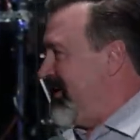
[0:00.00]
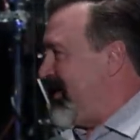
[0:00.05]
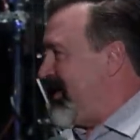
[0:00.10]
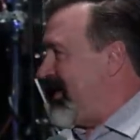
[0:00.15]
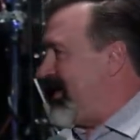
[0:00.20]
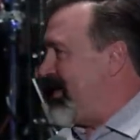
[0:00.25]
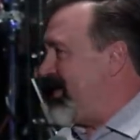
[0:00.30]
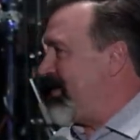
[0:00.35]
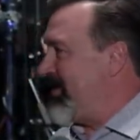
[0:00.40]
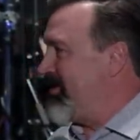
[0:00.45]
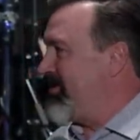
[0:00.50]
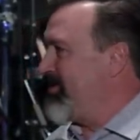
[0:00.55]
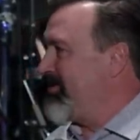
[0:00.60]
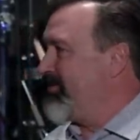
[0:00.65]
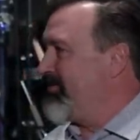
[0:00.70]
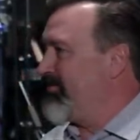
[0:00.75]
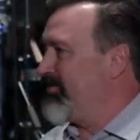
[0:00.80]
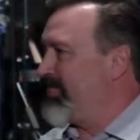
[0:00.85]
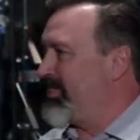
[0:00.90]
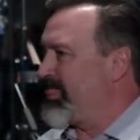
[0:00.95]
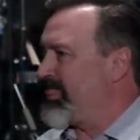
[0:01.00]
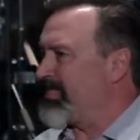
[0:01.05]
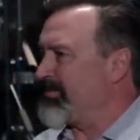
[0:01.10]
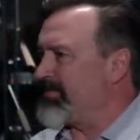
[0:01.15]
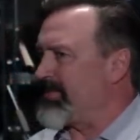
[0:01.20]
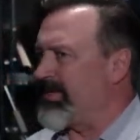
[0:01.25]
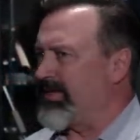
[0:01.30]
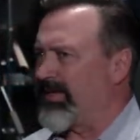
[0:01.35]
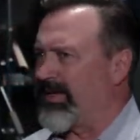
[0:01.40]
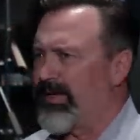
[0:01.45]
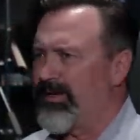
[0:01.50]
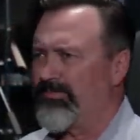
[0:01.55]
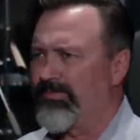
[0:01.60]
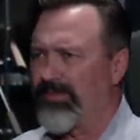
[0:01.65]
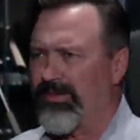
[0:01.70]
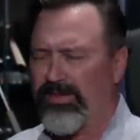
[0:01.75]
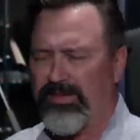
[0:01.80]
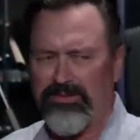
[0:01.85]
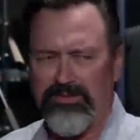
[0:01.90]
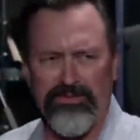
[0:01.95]
Um, I'm,
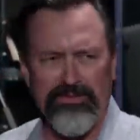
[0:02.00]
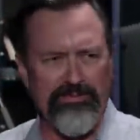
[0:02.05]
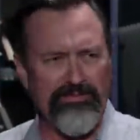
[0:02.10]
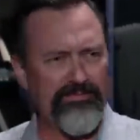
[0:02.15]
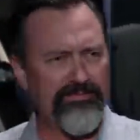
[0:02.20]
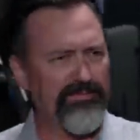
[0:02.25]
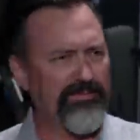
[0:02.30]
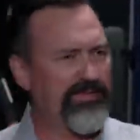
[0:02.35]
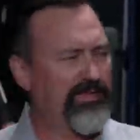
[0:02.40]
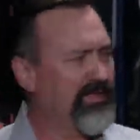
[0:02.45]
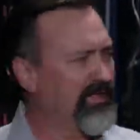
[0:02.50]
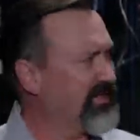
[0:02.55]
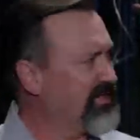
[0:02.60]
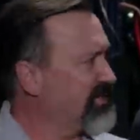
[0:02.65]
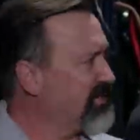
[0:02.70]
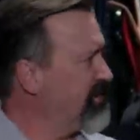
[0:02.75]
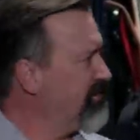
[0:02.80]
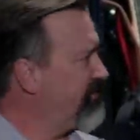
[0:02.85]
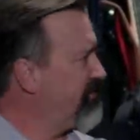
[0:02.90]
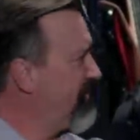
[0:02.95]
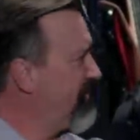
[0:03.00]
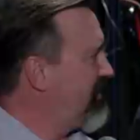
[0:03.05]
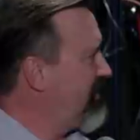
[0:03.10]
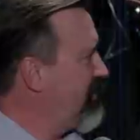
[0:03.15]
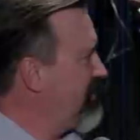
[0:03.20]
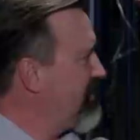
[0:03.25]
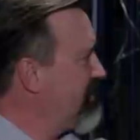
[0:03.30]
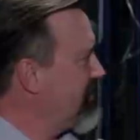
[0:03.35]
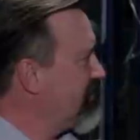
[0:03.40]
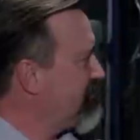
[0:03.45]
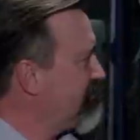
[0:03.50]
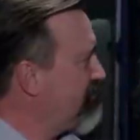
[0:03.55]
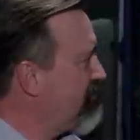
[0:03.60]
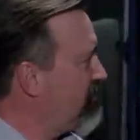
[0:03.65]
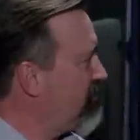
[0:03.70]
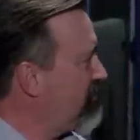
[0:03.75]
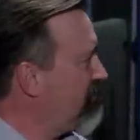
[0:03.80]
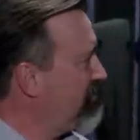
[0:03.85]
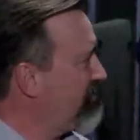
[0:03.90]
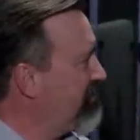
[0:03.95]
I'm going to skip this.
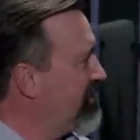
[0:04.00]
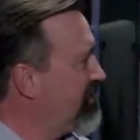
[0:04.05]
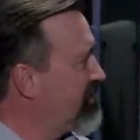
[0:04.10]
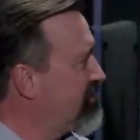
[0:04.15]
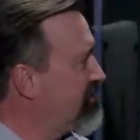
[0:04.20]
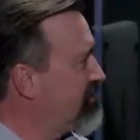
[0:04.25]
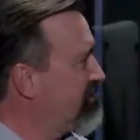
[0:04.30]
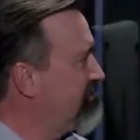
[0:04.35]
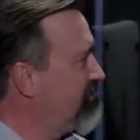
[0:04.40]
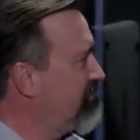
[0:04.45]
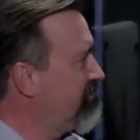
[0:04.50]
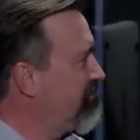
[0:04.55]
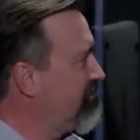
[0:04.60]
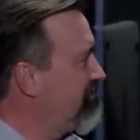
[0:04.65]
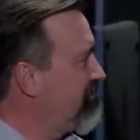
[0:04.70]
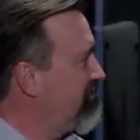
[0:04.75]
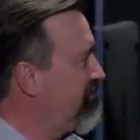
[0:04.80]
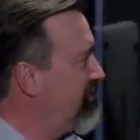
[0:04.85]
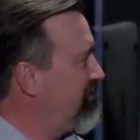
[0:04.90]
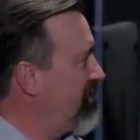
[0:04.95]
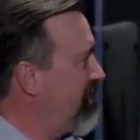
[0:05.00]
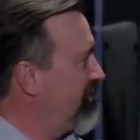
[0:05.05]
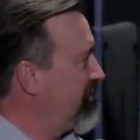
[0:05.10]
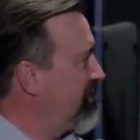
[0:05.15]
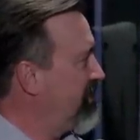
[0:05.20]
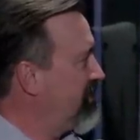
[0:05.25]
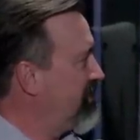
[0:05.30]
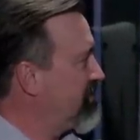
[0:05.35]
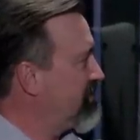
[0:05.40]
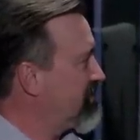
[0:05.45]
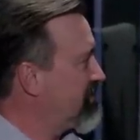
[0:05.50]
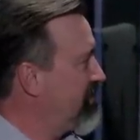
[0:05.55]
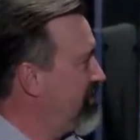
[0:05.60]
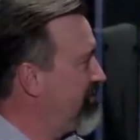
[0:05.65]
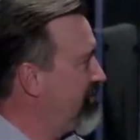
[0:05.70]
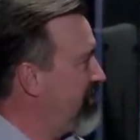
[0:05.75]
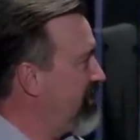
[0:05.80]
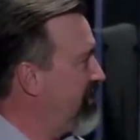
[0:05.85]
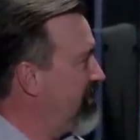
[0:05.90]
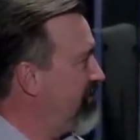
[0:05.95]
That's, I'm going to
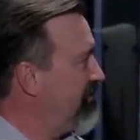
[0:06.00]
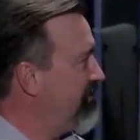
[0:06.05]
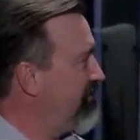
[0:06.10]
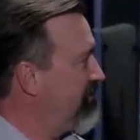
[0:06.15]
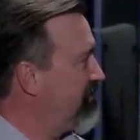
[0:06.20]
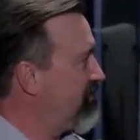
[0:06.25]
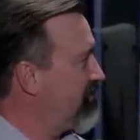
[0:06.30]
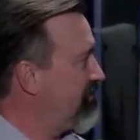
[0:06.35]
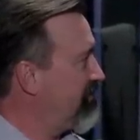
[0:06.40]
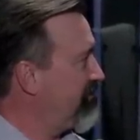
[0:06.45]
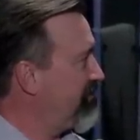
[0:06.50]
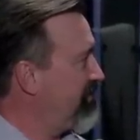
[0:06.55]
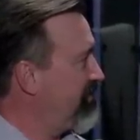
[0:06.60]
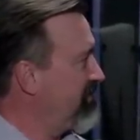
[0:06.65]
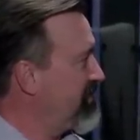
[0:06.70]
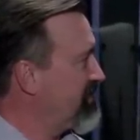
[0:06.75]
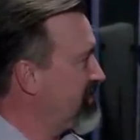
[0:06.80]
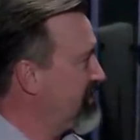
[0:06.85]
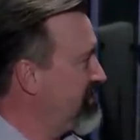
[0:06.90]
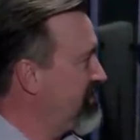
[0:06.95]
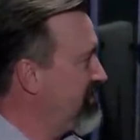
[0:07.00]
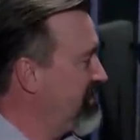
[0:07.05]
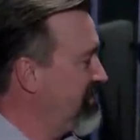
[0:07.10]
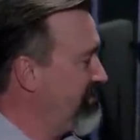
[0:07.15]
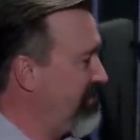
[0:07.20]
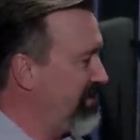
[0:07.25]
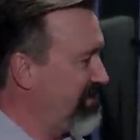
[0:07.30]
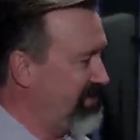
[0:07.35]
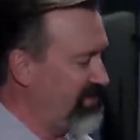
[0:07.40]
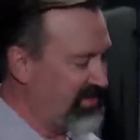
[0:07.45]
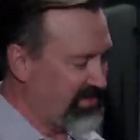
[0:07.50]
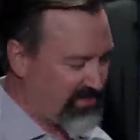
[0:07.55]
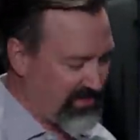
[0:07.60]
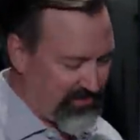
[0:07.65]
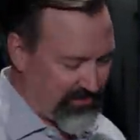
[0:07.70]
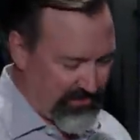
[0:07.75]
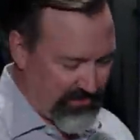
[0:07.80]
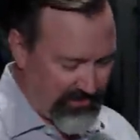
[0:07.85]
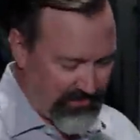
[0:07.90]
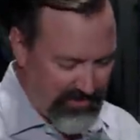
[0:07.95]
skip that. I'm just going to tell you about this
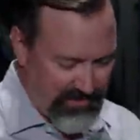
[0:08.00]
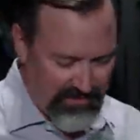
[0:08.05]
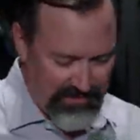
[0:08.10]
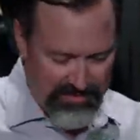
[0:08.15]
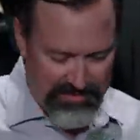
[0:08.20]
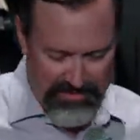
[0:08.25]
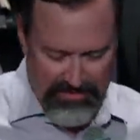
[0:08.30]
just real quick.